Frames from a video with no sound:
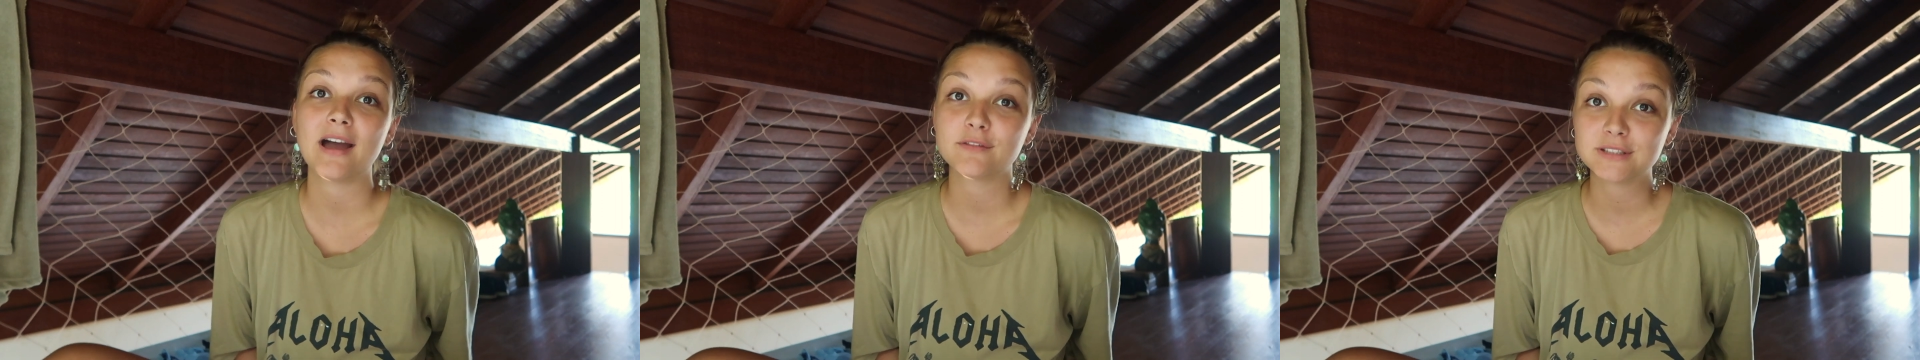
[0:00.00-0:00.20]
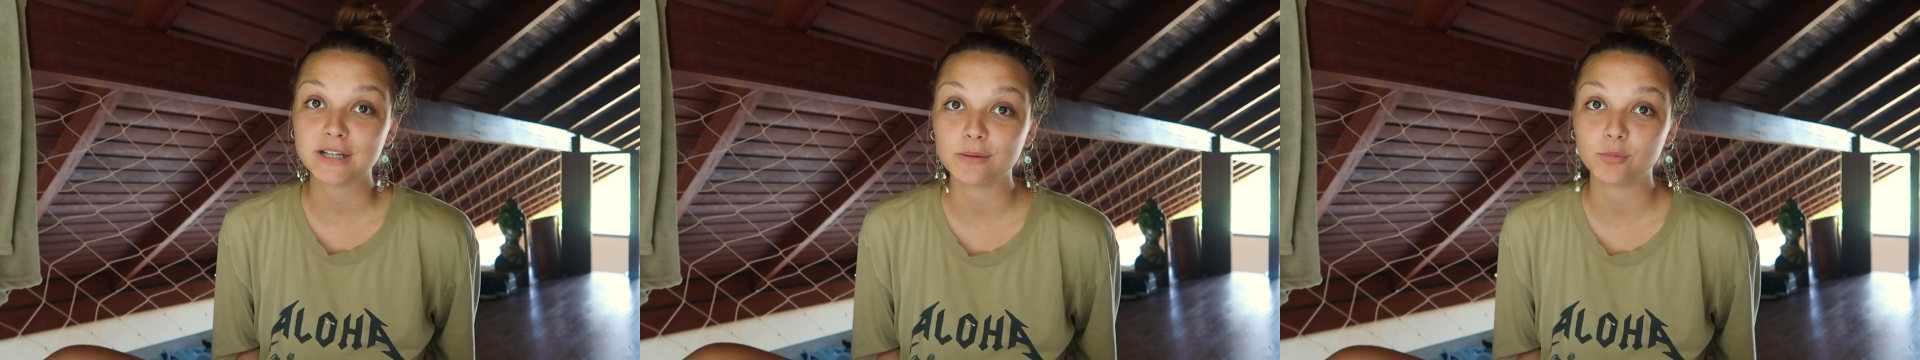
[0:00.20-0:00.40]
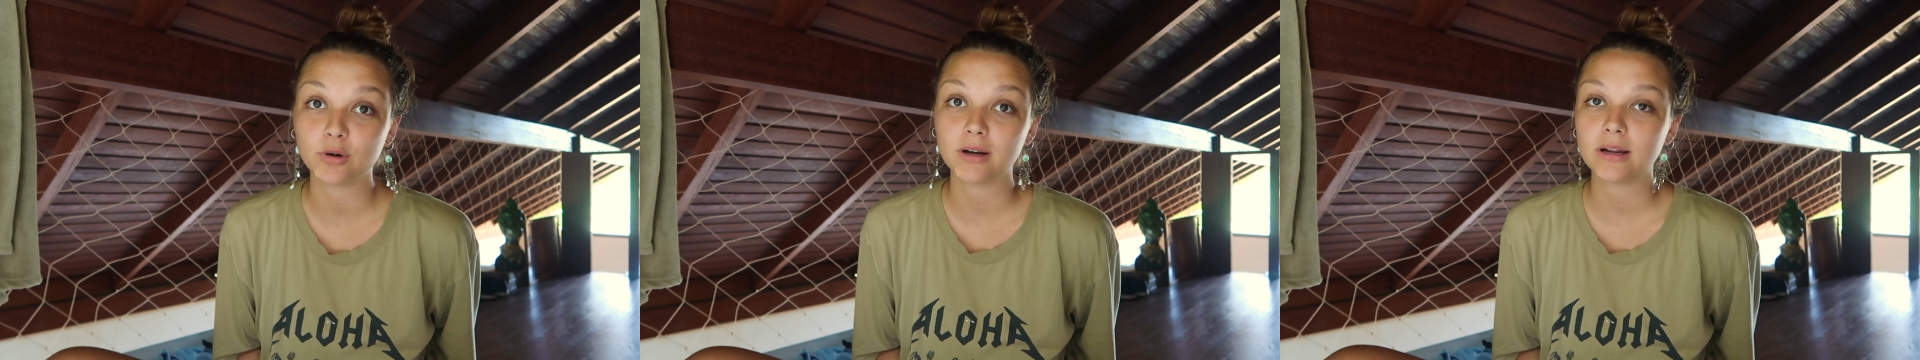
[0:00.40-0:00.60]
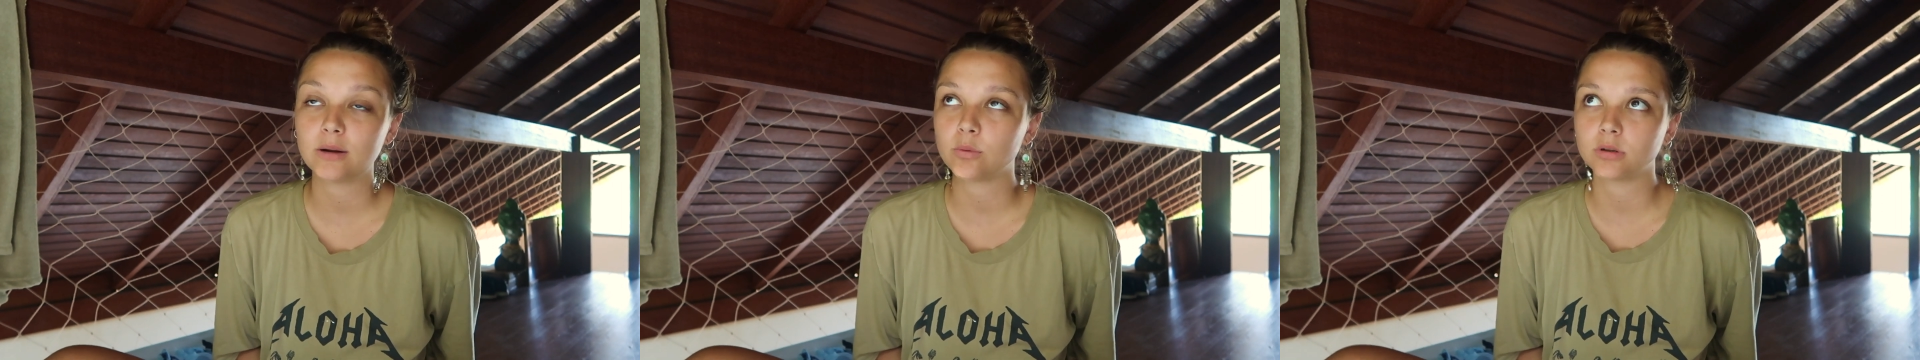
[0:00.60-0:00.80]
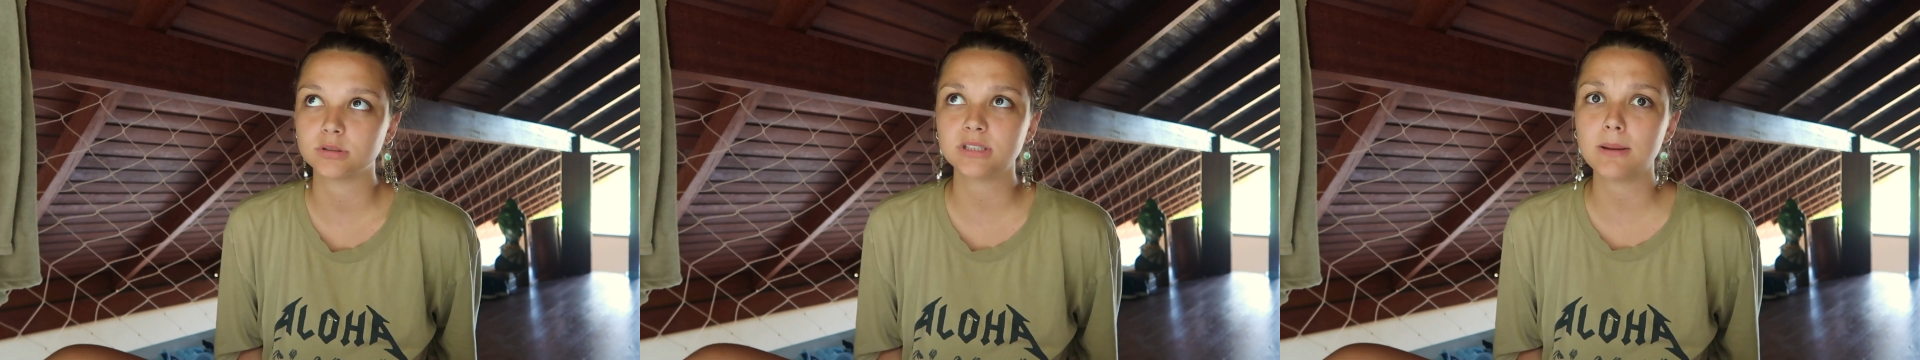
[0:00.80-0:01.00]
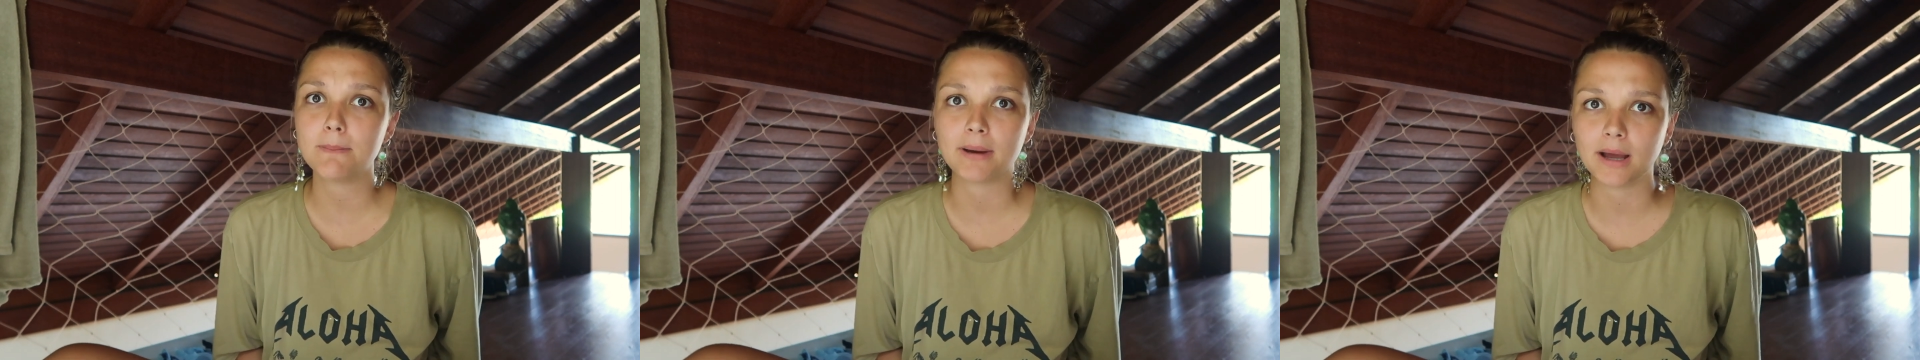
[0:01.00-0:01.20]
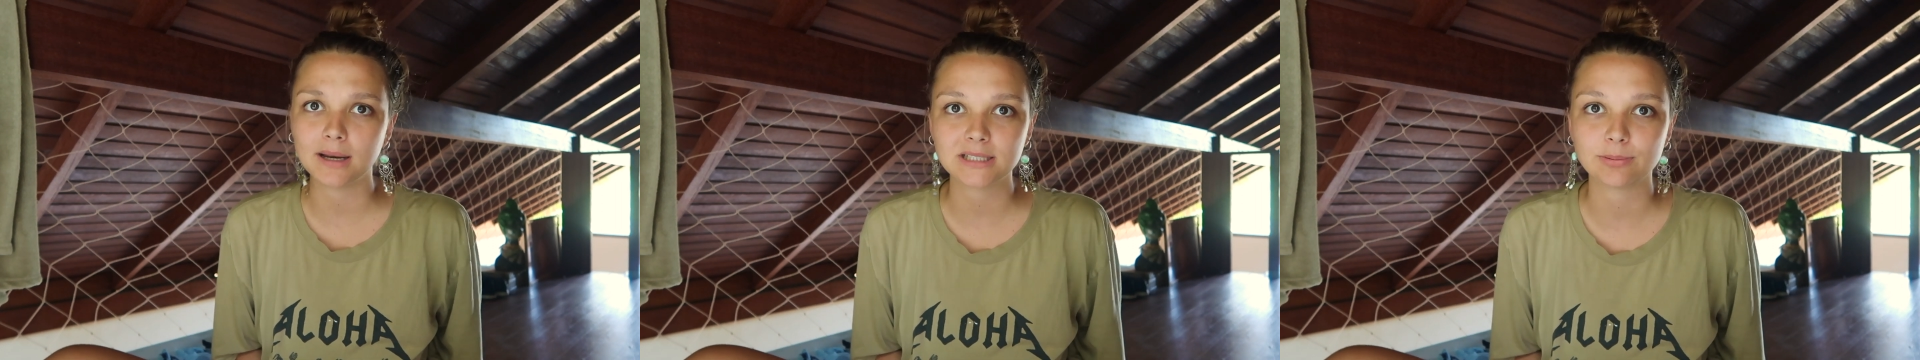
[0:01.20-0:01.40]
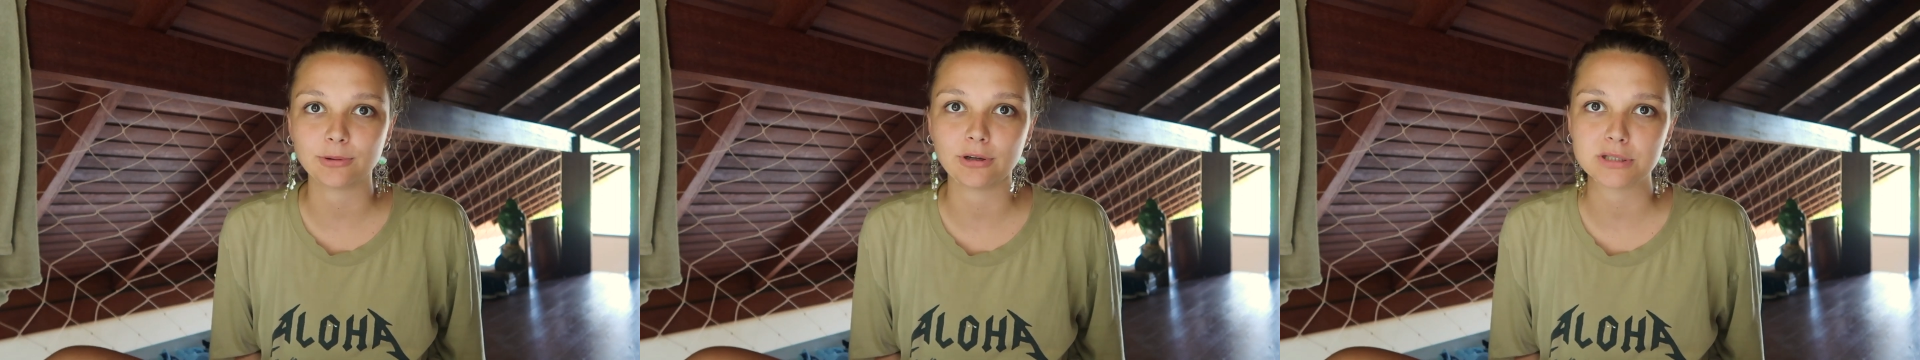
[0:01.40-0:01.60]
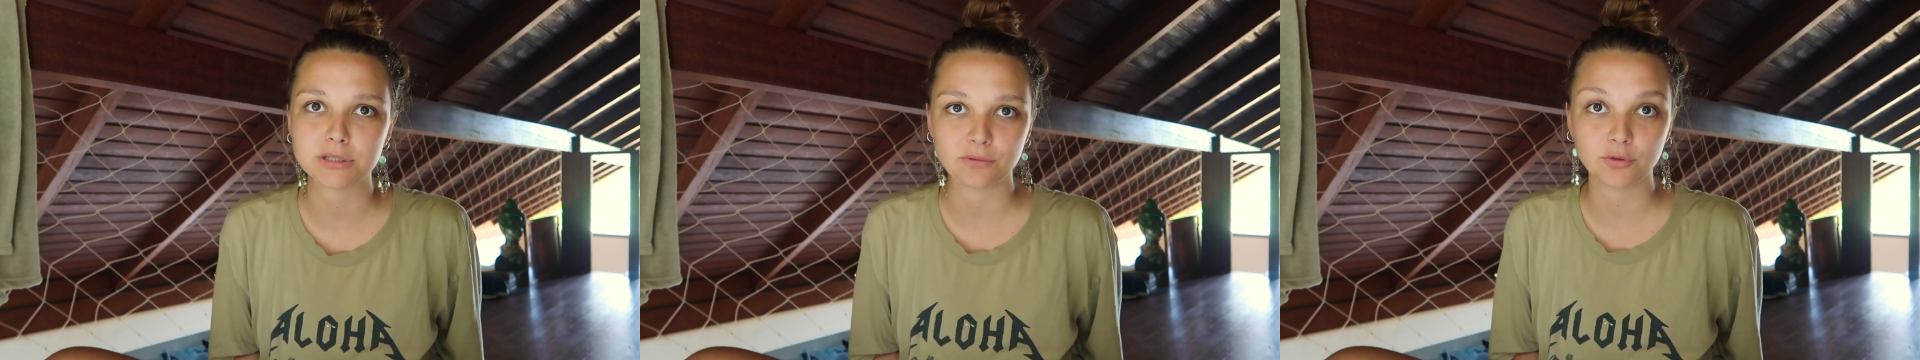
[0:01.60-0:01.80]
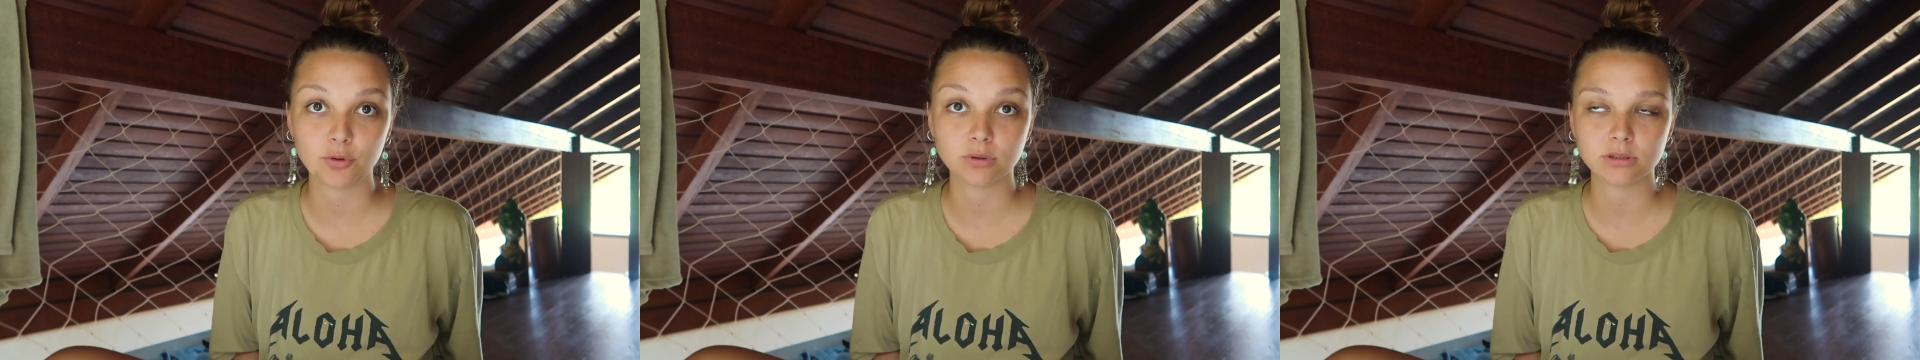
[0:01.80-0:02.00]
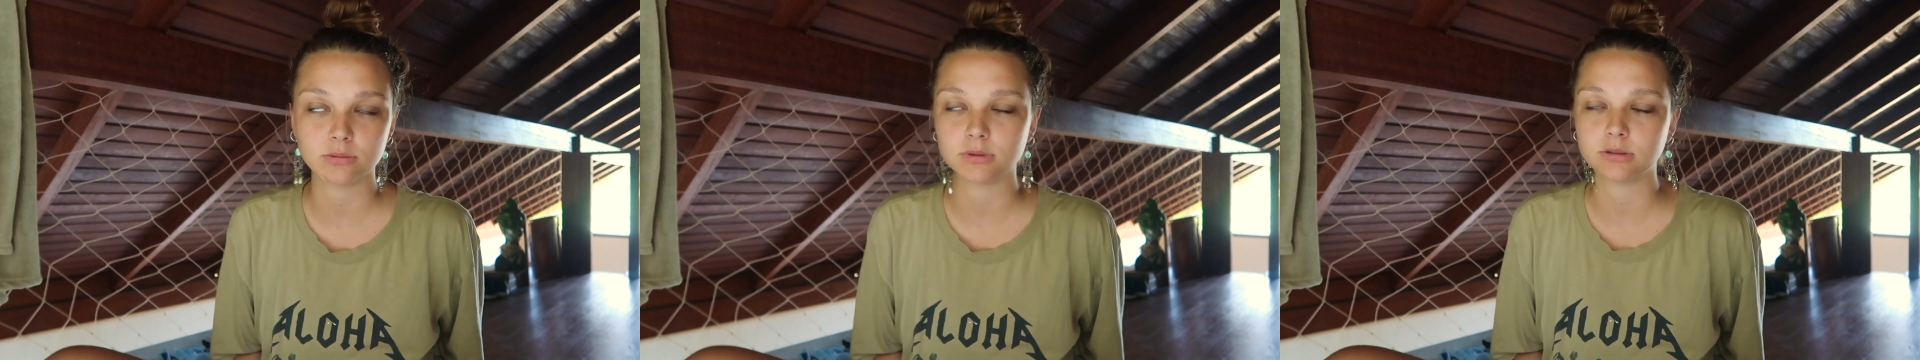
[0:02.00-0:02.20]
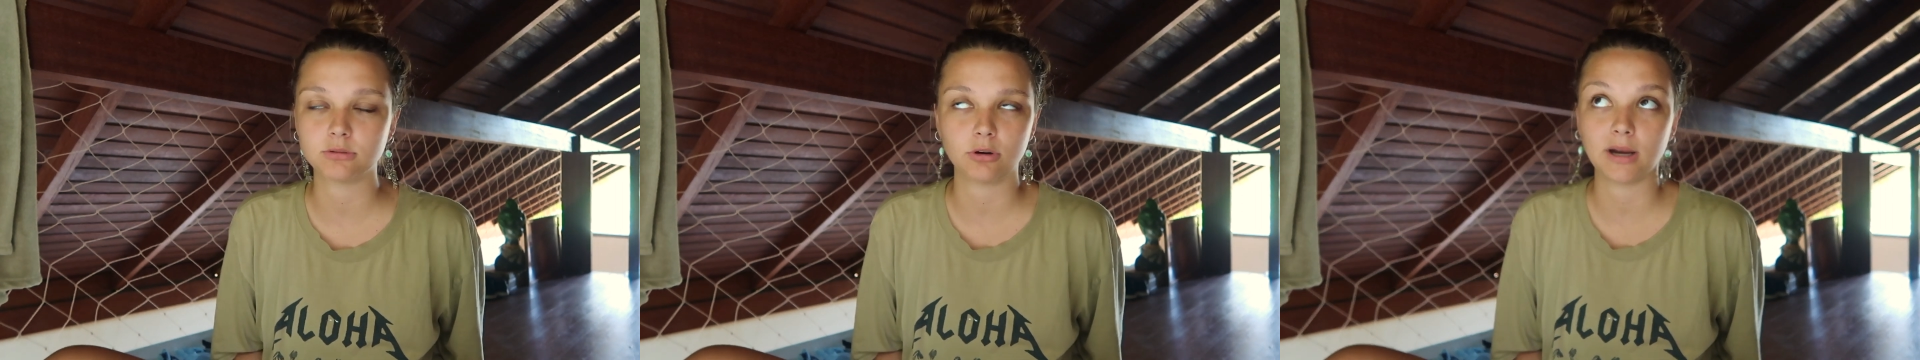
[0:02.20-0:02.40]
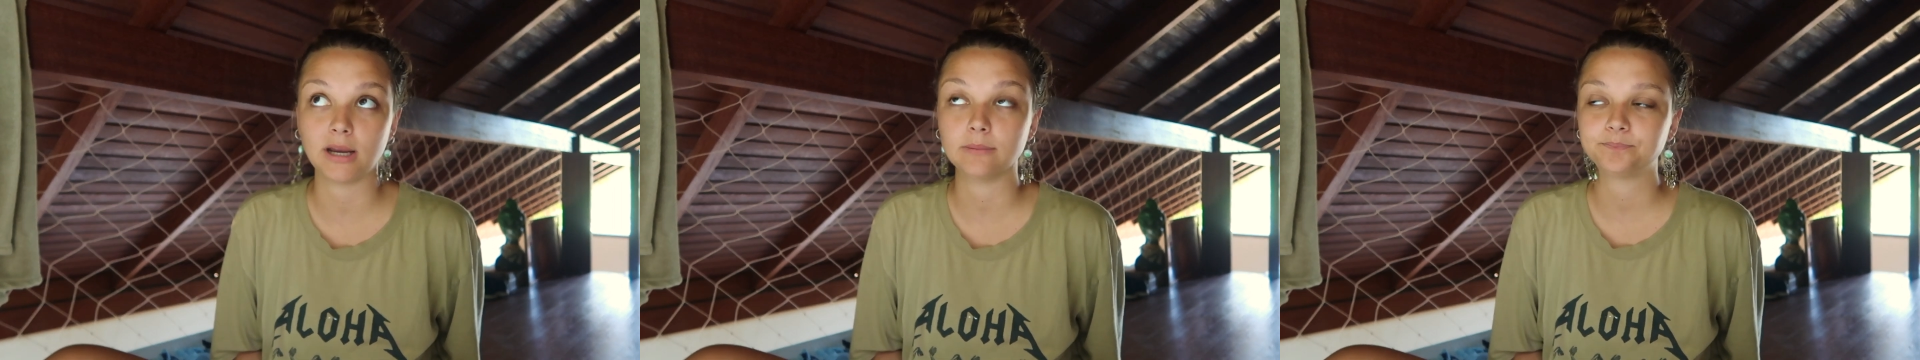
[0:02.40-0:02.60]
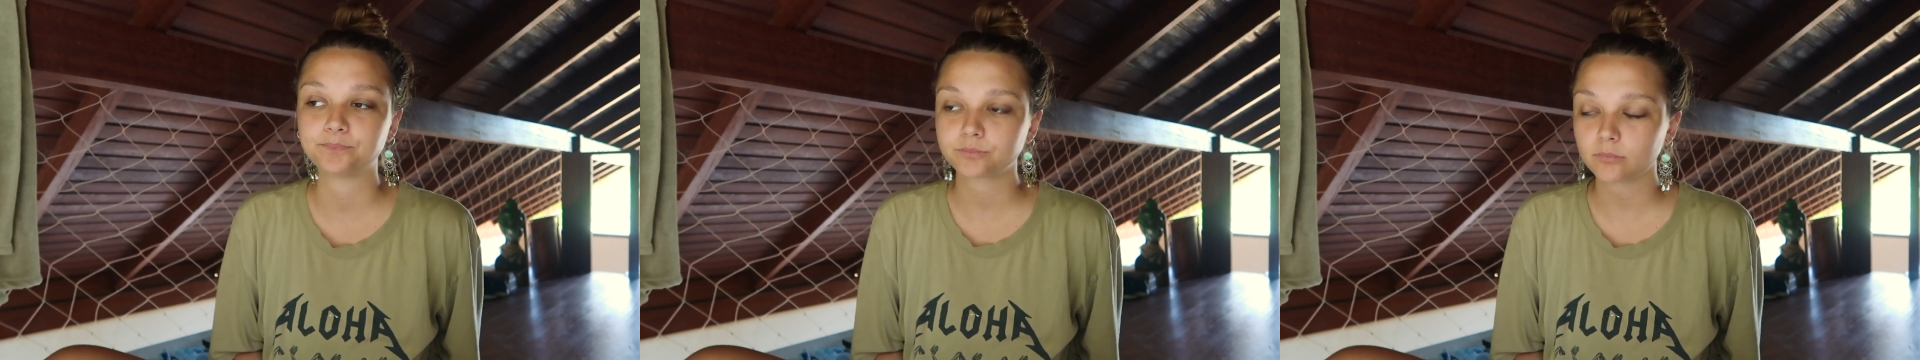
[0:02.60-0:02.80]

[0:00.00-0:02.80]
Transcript: done one. It wasn't a bad experience, of course it was great,